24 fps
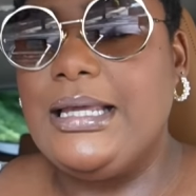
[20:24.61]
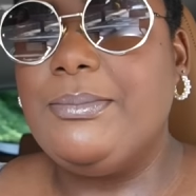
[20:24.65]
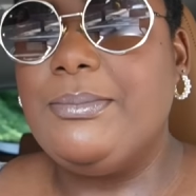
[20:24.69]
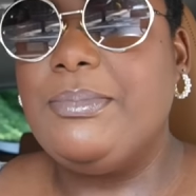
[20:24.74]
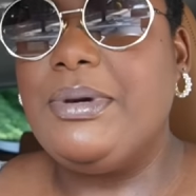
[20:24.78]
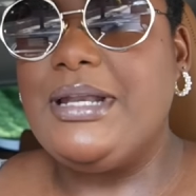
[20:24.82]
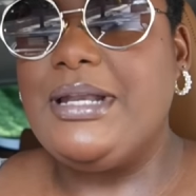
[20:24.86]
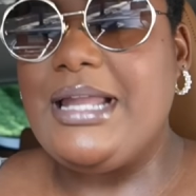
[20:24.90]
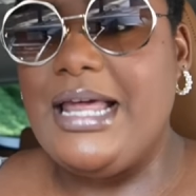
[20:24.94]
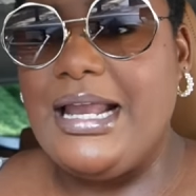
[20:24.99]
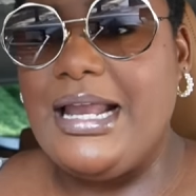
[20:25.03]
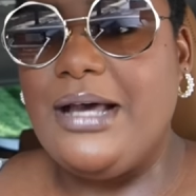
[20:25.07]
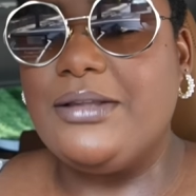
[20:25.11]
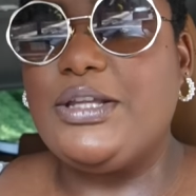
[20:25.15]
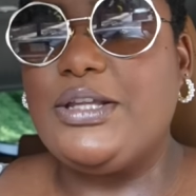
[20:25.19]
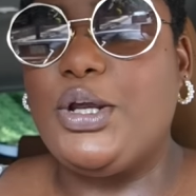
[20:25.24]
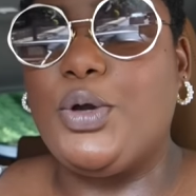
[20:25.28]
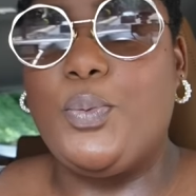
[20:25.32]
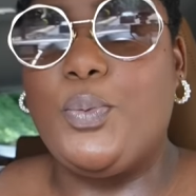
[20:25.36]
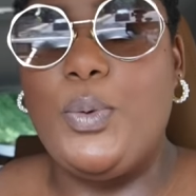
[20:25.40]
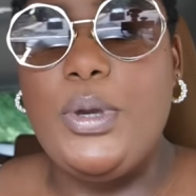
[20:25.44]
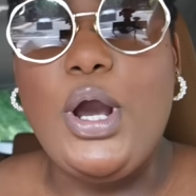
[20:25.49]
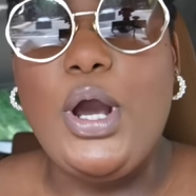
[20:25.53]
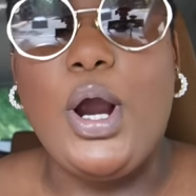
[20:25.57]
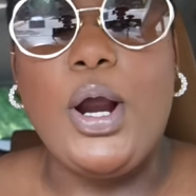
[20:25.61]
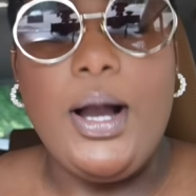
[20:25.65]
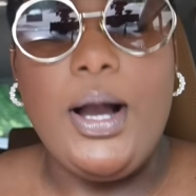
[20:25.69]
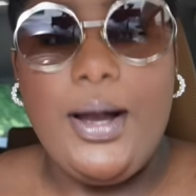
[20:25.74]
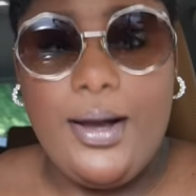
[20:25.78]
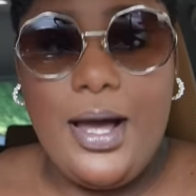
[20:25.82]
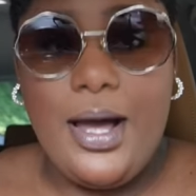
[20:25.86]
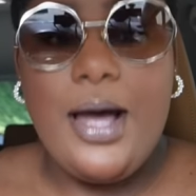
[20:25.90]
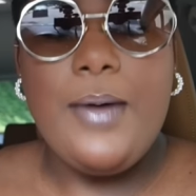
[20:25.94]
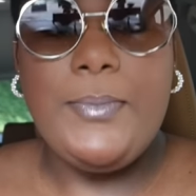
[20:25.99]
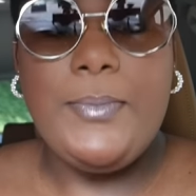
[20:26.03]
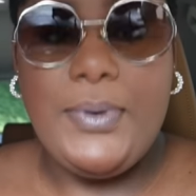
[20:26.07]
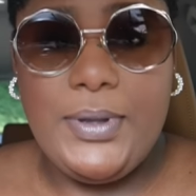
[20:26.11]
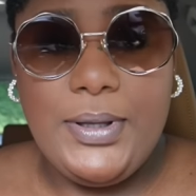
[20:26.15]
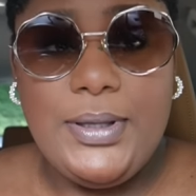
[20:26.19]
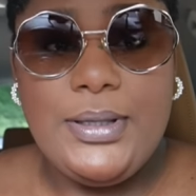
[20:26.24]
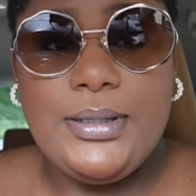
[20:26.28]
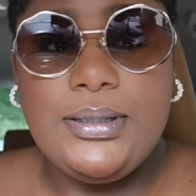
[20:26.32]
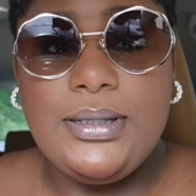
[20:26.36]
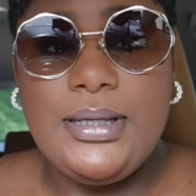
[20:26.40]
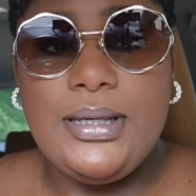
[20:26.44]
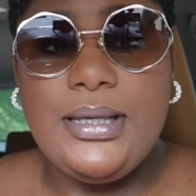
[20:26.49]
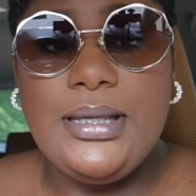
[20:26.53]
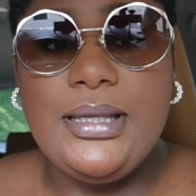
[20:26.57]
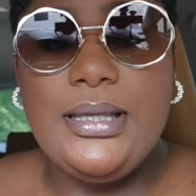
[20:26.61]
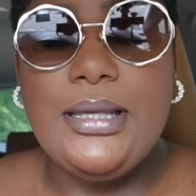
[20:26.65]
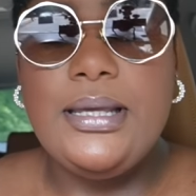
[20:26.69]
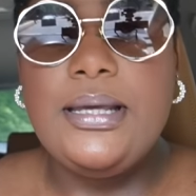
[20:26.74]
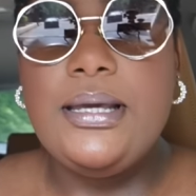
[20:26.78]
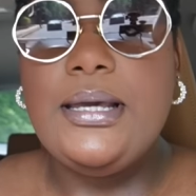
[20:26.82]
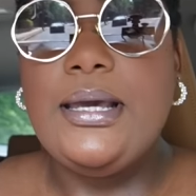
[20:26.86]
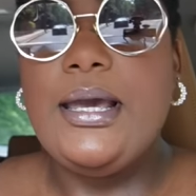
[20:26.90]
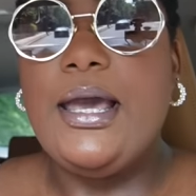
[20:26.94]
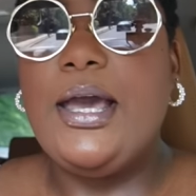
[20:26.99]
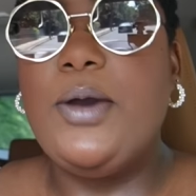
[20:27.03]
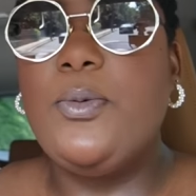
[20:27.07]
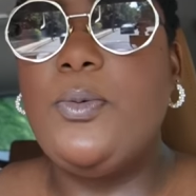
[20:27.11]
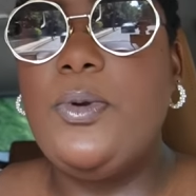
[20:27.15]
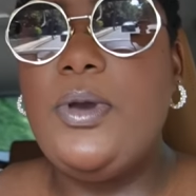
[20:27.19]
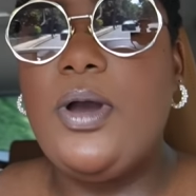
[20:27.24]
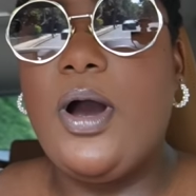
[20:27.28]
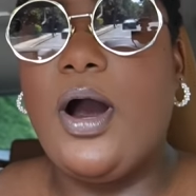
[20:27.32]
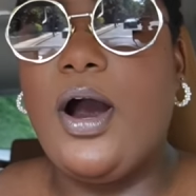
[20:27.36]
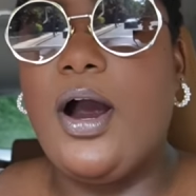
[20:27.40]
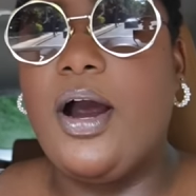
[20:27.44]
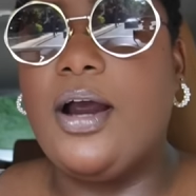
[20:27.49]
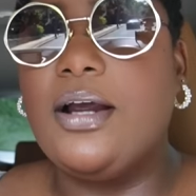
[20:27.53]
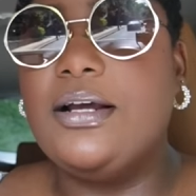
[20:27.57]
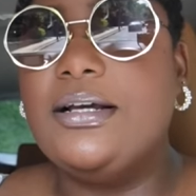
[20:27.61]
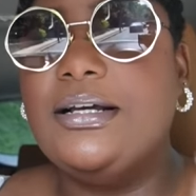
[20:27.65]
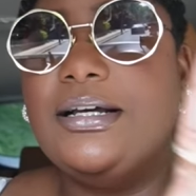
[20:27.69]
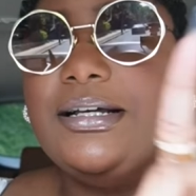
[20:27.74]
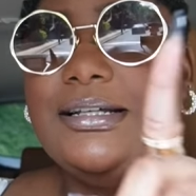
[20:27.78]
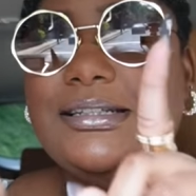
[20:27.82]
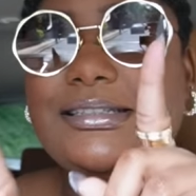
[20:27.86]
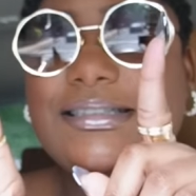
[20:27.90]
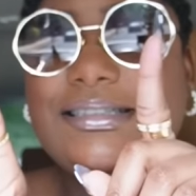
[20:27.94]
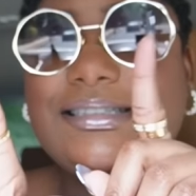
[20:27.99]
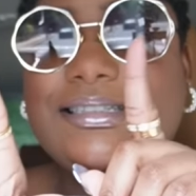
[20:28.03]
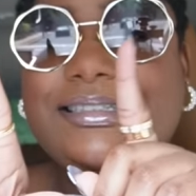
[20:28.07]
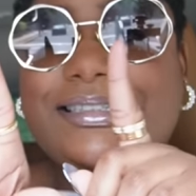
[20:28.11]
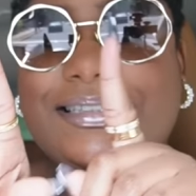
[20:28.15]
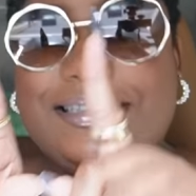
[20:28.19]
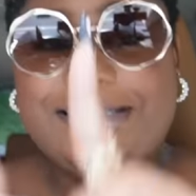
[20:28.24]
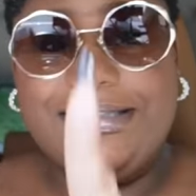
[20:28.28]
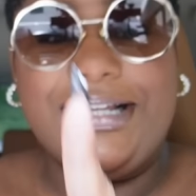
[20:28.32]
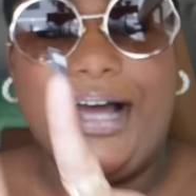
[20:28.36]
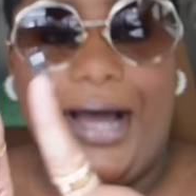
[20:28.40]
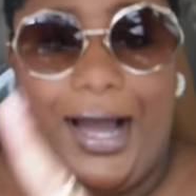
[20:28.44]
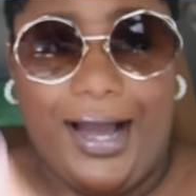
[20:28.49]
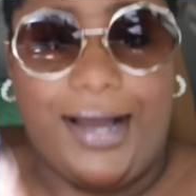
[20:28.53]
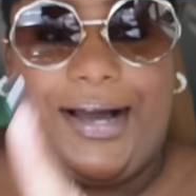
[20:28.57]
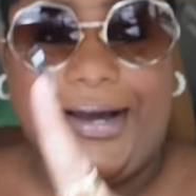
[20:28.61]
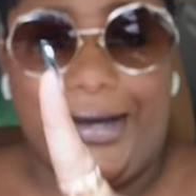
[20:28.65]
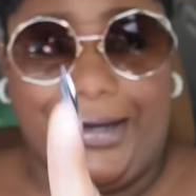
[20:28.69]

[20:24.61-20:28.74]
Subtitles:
Putting that out there, we are up and we are stuck.